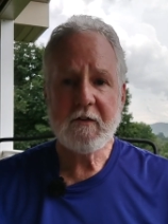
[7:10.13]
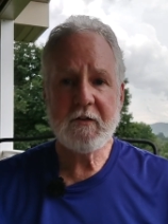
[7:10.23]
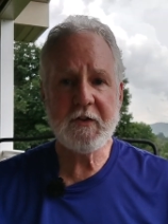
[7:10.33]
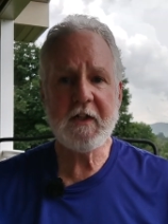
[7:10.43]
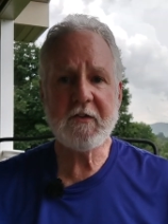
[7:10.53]

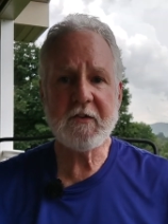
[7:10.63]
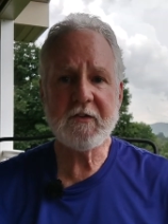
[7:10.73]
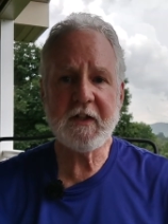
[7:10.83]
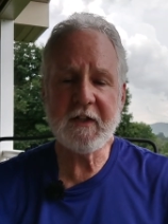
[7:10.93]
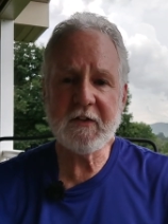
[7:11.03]
Jesus
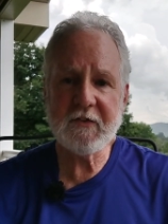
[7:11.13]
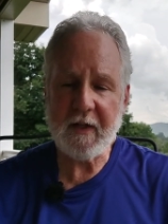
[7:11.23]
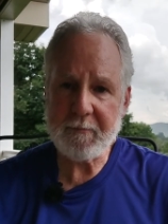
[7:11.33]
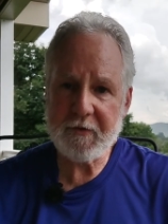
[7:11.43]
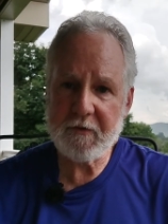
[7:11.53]

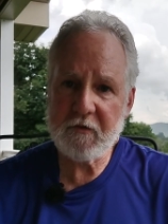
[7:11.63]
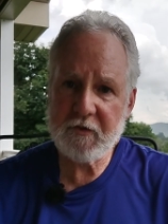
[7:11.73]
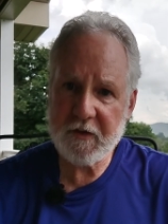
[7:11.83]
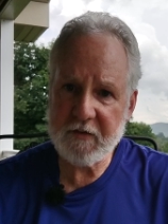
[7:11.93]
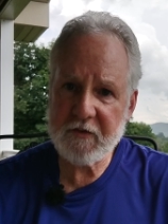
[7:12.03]
accepts you
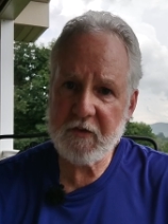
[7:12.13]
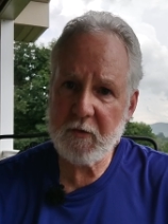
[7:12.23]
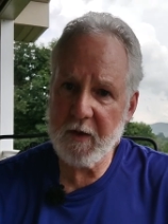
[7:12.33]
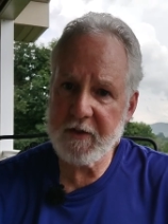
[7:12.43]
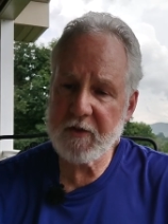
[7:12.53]
just the
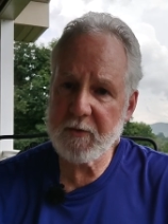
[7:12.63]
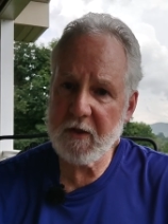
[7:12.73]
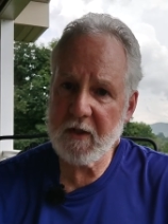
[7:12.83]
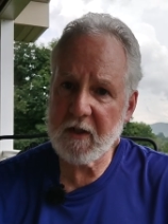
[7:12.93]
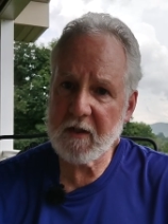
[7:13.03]
way you
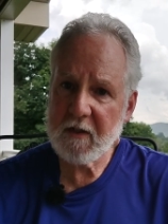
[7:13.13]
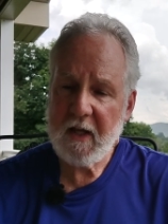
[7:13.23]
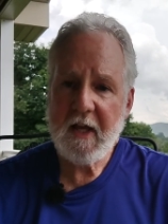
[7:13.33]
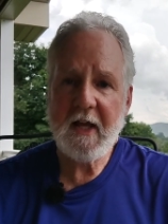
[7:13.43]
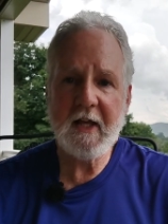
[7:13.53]
are,
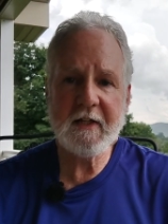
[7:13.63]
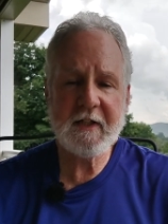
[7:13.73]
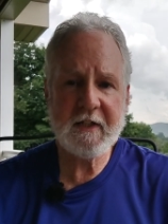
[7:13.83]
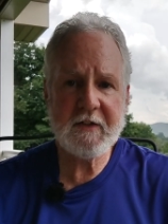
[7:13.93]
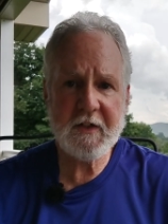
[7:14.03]
and
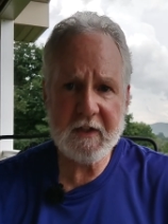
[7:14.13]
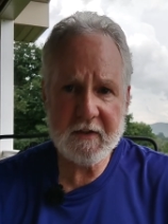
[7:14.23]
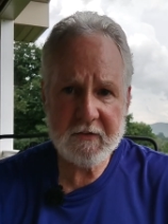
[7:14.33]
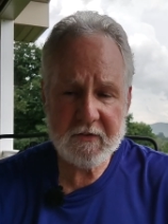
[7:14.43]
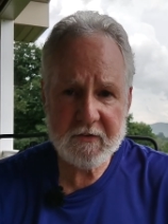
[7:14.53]
he
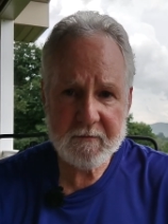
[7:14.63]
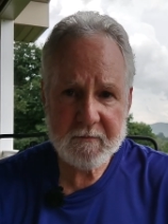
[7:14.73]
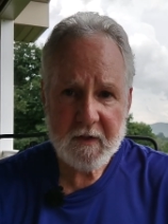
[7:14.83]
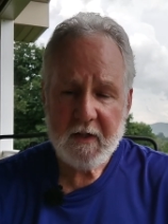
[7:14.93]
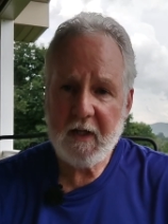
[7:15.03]
does.
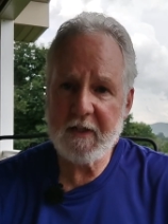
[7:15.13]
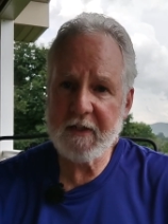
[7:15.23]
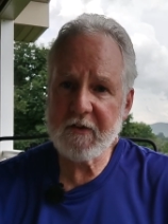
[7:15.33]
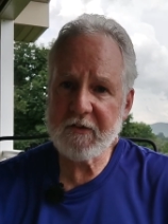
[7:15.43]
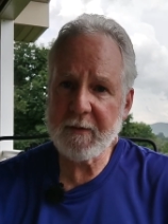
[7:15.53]
And he
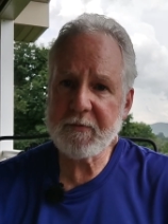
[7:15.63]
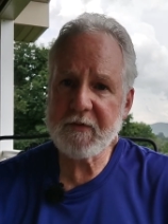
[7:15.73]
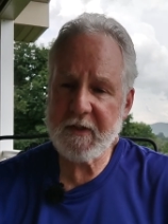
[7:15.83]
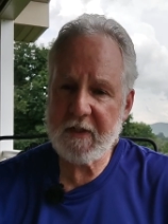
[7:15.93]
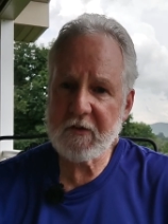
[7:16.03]

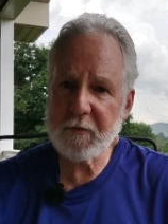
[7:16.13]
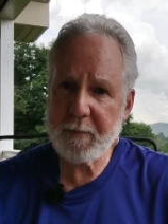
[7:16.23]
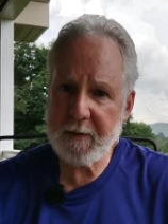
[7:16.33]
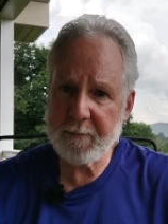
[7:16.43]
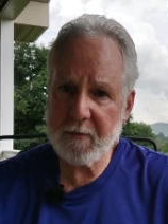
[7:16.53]
accepts these
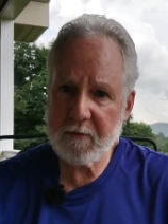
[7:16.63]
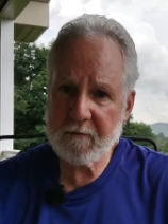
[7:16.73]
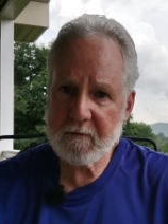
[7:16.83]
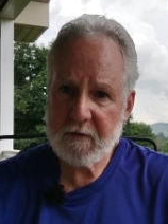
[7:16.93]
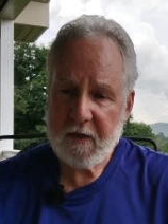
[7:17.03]
people.
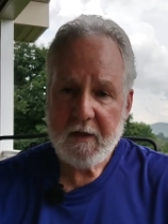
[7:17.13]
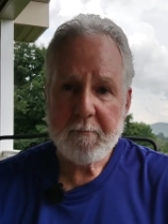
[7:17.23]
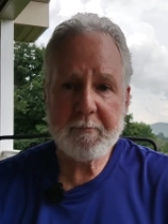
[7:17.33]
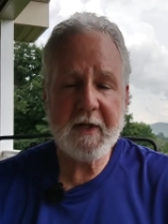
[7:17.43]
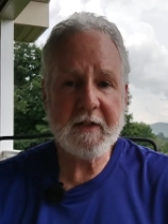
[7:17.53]

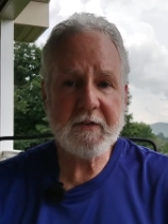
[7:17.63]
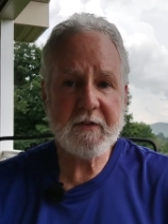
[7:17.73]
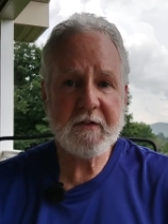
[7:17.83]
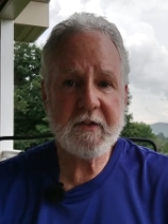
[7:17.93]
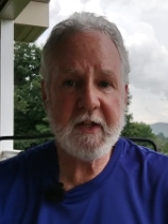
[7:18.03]
But
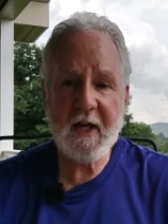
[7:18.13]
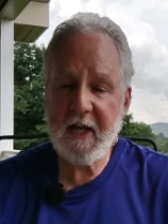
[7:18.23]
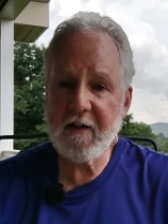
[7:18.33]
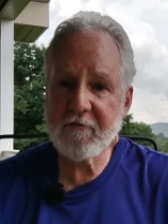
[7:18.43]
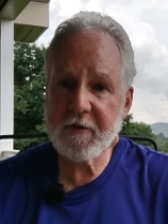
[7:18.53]
they
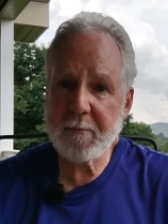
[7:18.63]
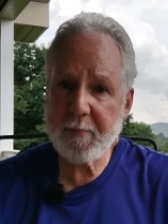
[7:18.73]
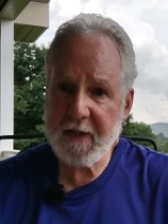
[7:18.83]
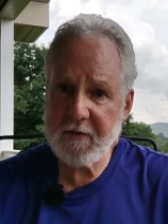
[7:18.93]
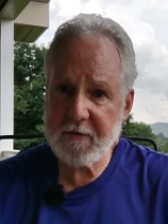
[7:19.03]
have
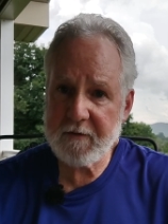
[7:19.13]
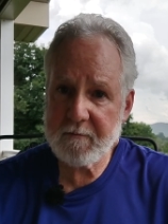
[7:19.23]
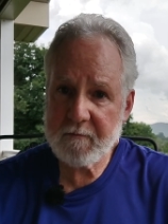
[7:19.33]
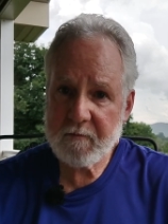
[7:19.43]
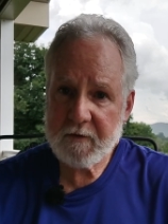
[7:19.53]
repented.
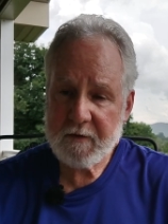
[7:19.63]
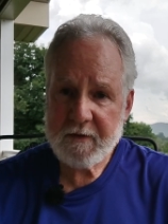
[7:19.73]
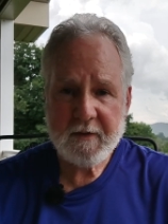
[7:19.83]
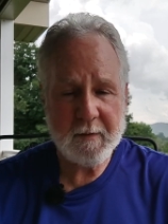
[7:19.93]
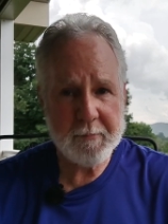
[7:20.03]

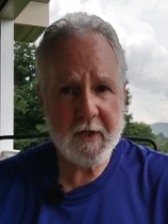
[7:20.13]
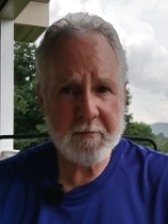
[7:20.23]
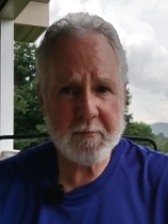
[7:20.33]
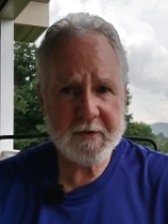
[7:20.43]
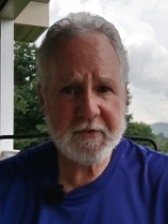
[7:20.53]
The
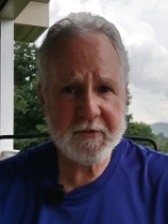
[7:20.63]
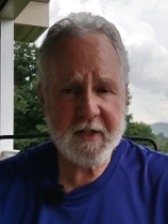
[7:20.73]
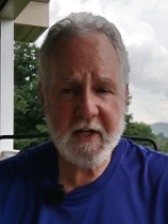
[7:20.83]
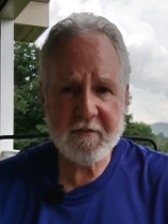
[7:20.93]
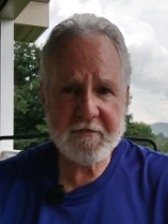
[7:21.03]
problem is they're
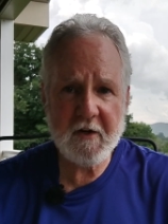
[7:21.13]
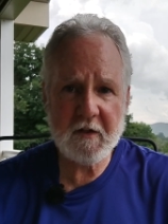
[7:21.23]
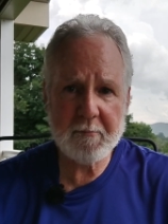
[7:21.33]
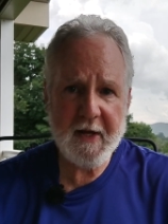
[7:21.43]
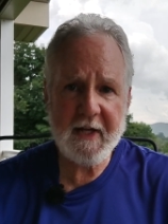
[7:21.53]
kind of
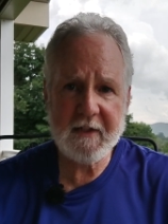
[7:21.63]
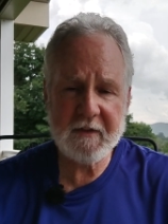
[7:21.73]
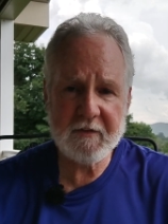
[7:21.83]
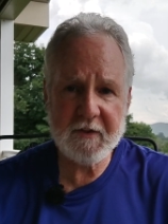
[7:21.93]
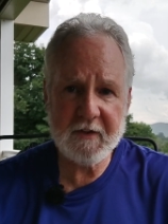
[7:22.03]
falling back
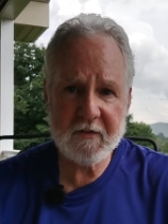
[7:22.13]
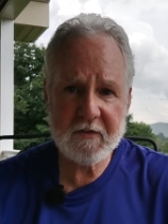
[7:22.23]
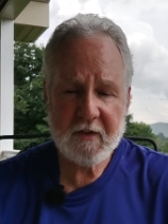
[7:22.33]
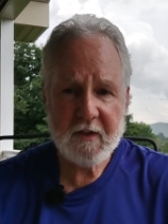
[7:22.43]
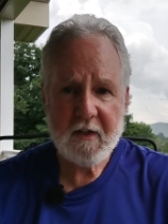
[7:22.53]
into
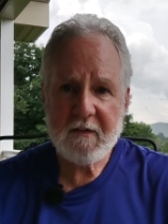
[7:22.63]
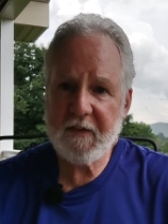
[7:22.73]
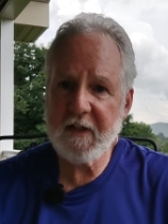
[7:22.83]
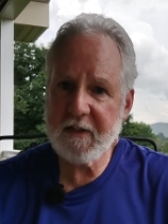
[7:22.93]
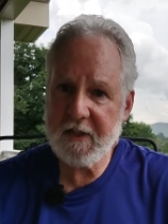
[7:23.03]
things
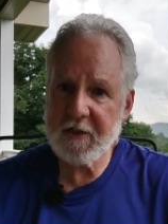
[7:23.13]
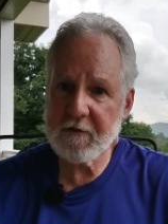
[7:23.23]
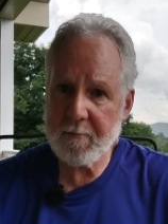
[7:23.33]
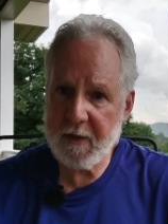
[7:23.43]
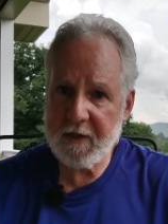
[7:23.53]
they need the
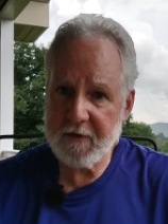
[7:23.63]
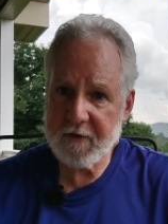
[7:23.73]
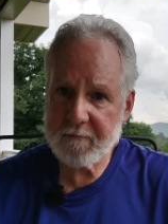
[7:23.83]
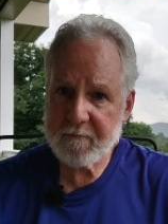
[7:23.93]
reminder.